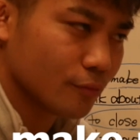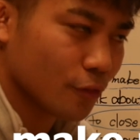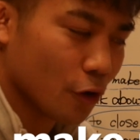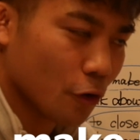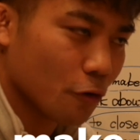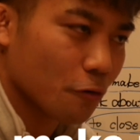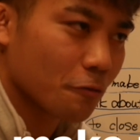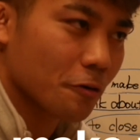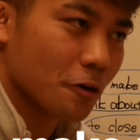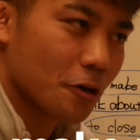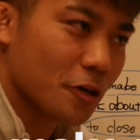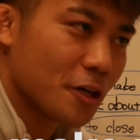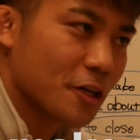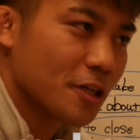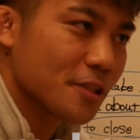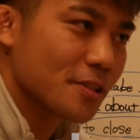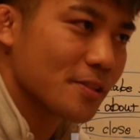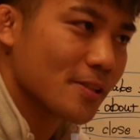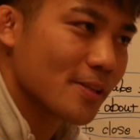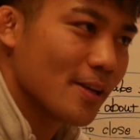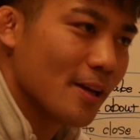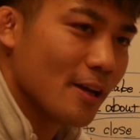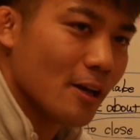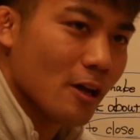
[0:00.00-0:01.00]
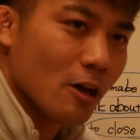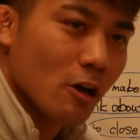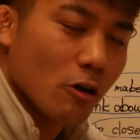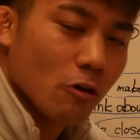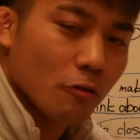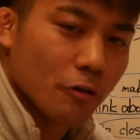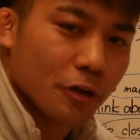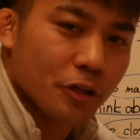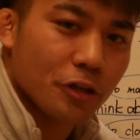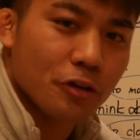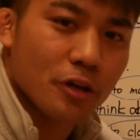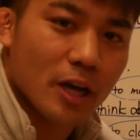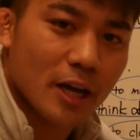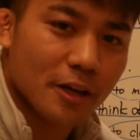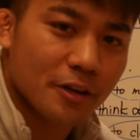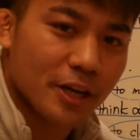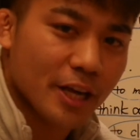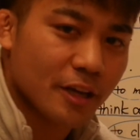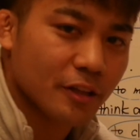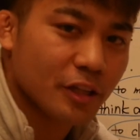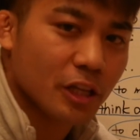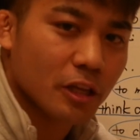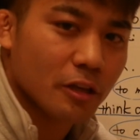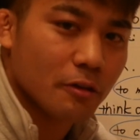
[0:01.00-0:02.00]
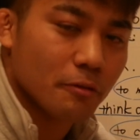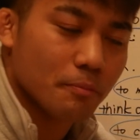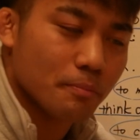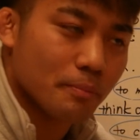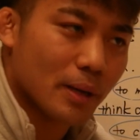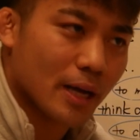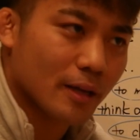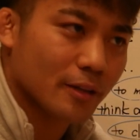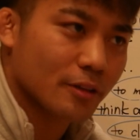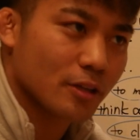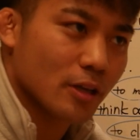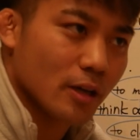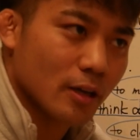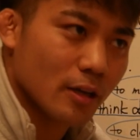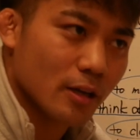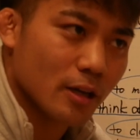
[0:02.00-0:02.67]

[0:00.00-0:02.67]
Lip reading: Of course, when you had any bad